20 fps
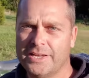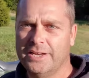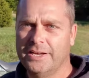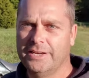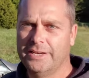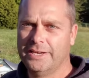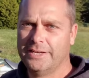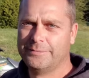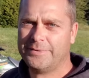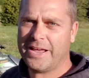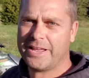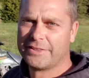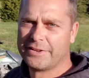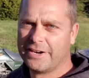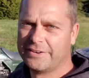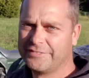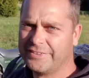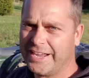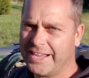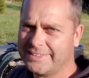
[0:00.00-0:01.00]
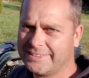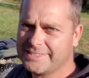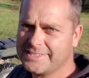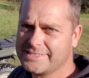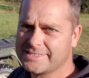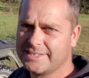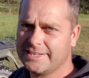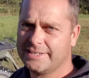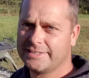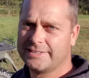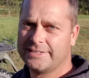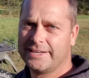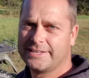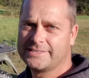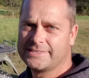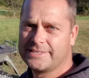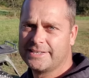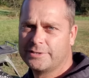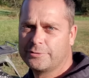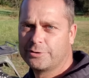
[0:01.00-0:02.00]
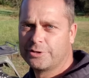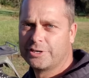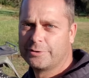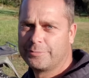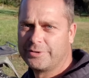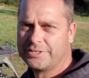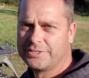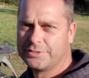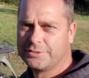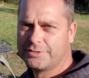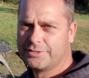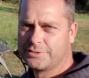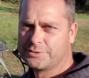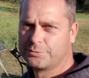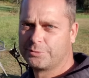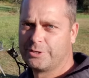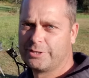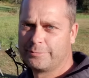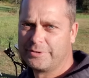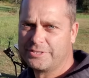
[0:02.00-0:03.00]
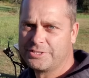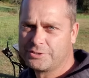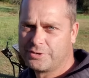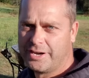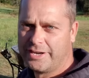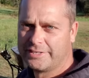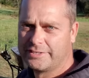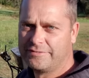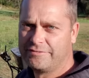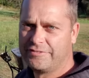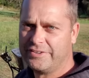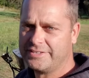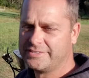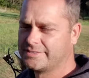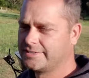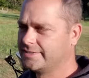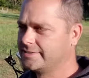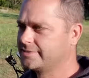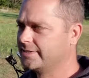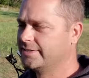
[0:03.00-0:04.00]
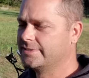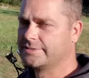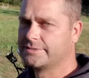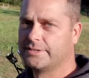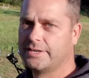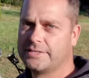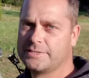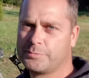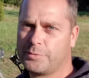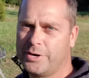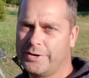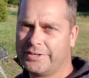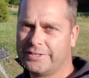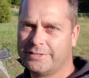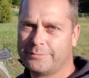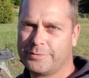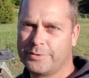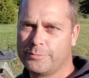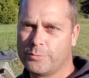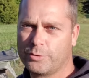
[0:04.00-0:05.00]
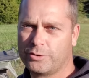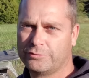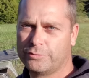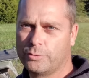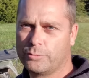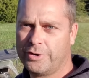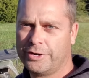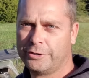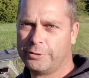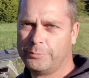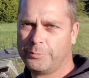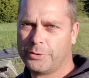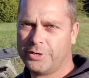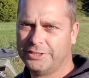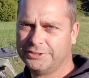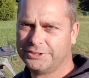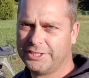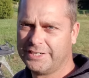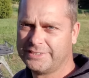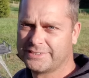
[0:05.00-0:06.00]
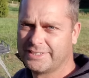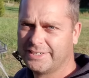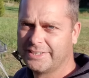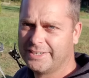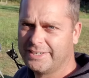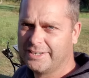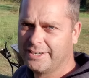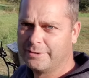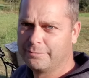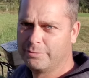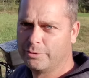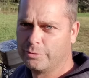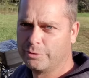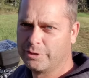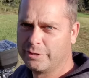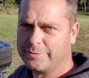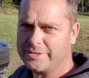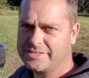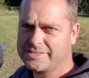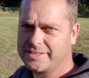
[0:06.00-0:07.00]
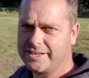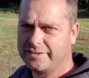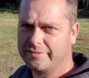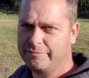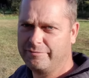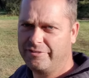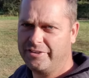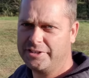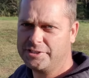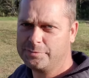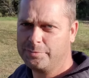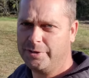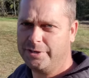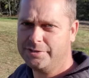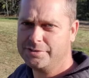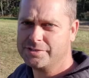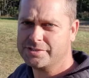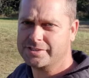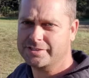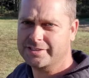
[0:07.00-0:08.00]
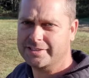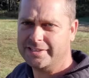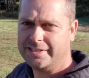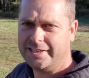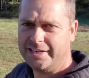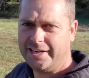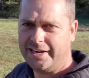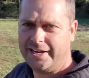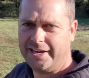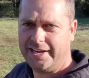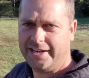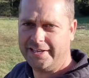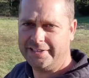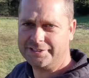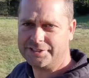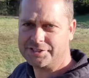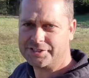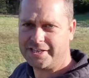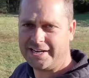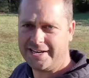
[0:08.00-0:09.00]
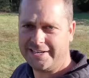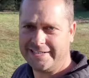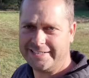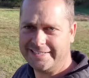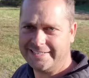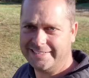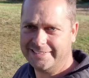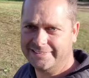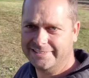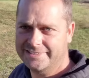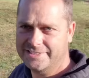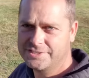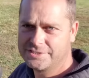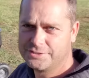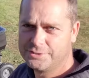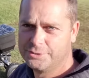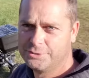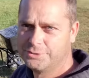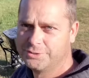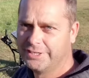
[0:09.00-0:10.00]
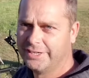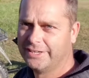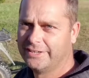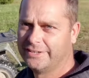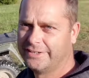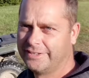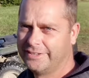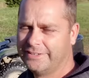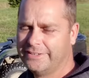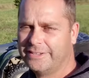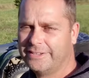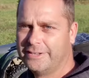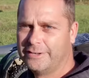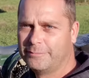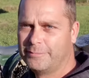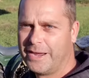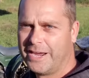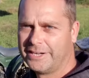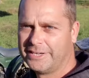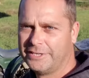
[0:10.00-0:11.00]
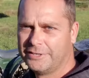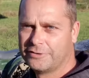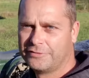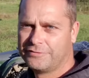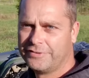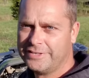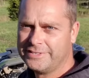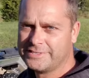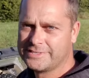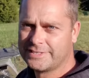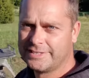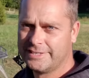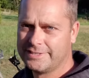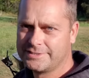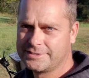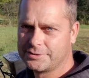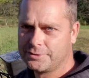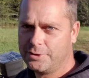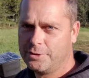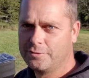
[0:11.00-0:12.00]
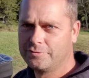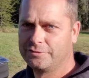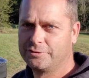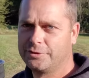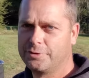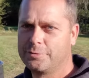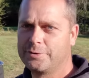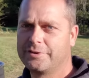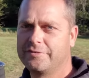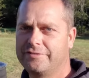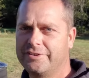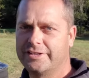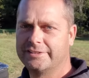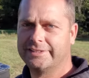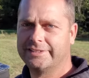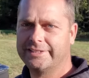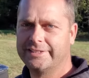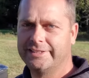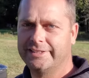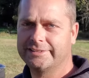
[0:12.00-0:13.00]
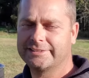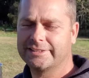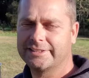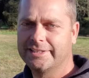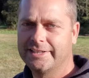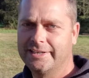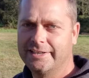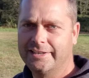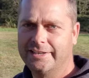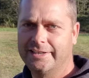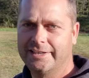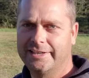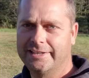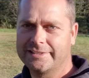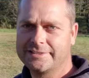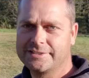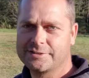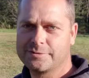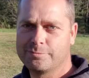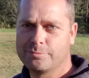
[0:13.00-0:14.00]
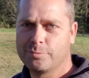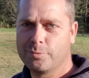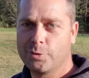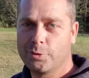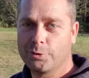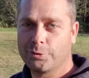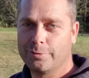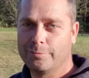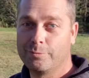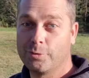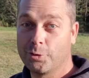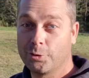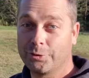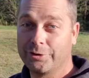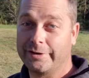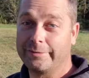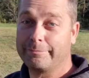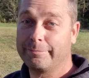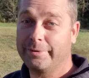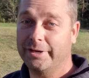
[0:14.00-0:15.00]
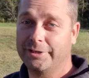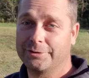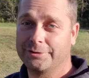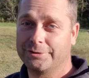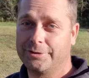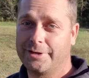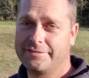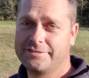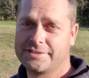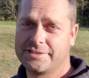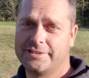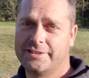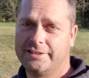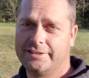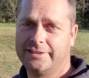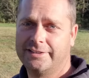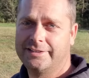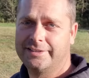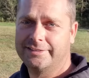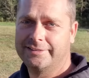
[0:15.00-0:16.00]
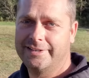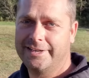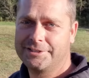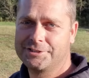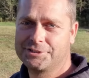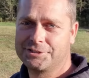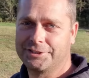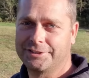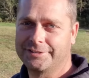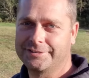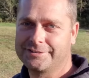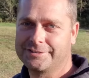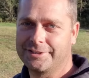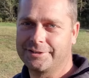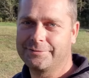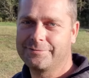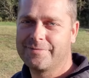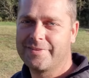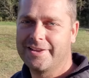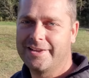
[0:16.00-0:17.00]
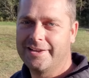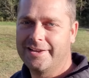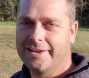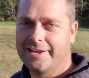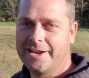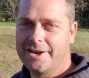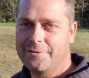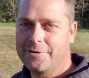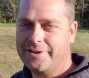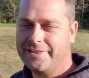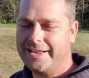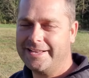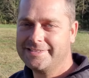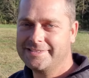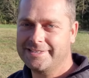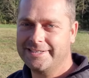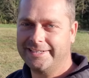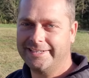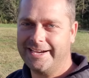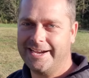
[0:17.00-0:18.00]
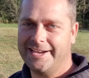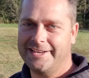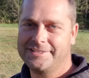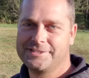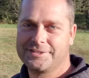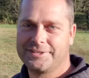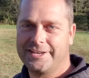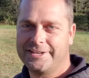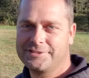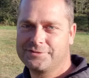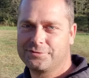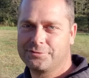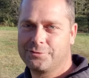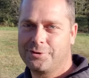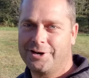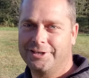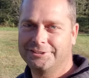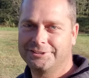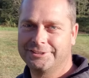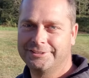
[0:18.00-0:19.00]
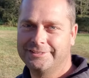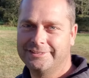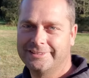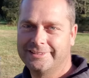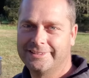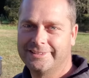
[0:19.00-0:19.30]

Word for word: Uh, now that I've got this done, the next thing we're going to be doing is we're going to be trying to fence this in. So that's probably going to be more of a winter project, but we're going to be setting fence posts and just kind of getting this whole area back here fenced in. So hopefully we can finally get uh, some more, more and bigger livestock next year. So anyway, that's it guys. Thanks for watching.